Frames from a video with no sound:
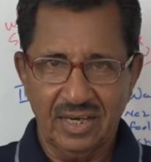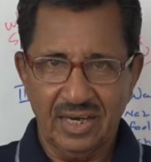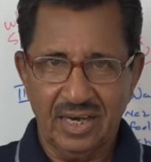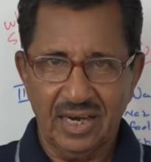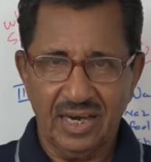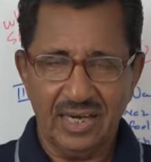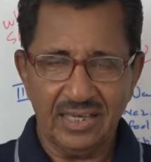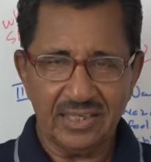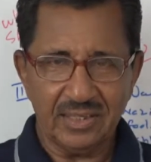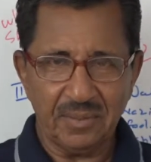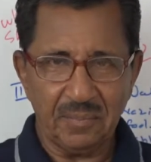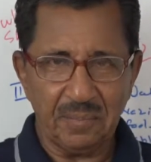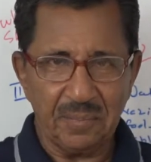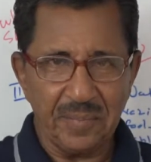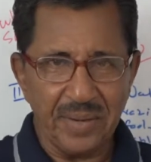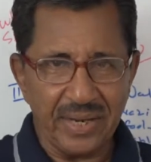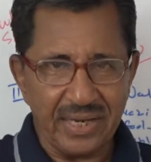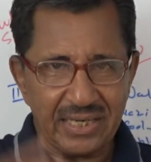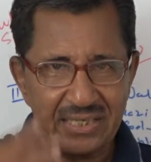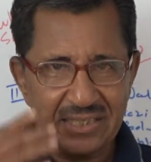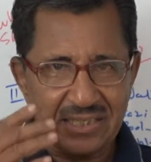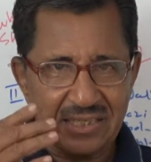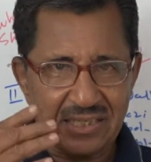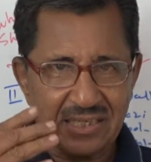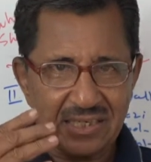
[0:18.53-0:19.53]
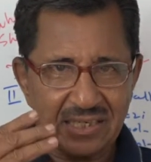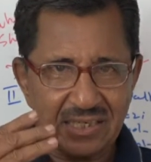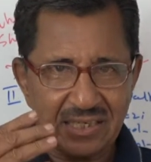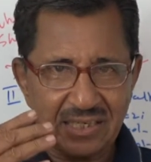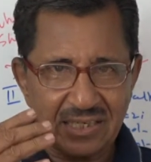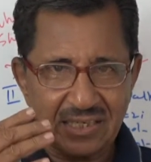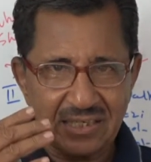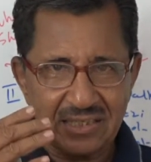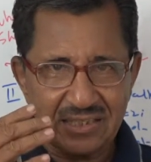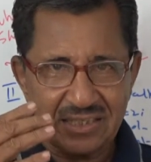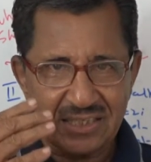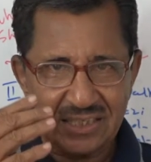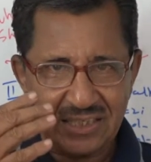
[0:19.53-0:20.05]
and the big
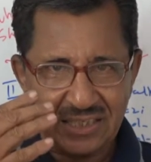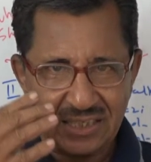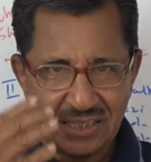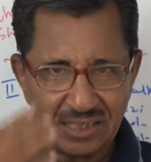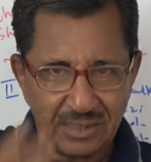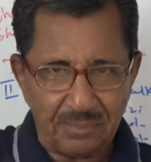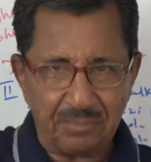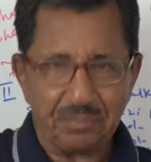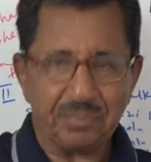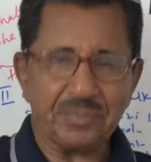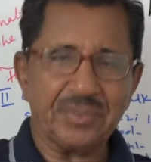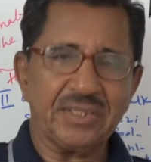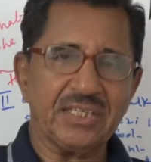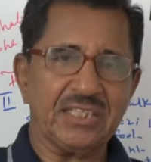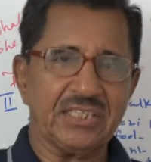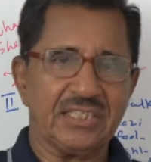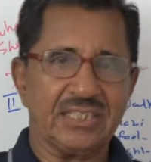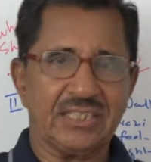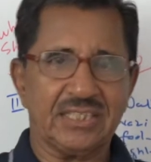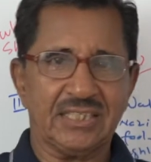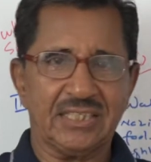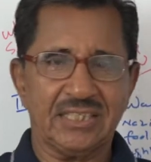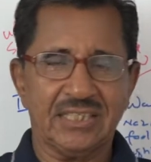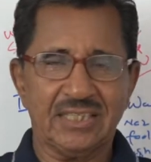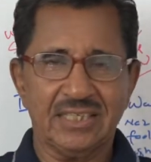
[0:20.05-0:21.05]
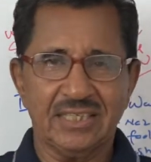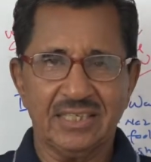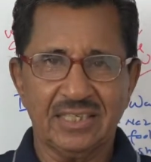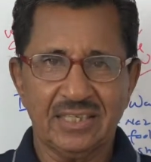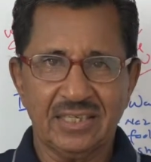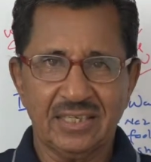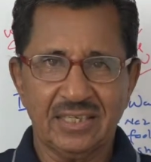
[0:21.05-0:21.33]
striptease,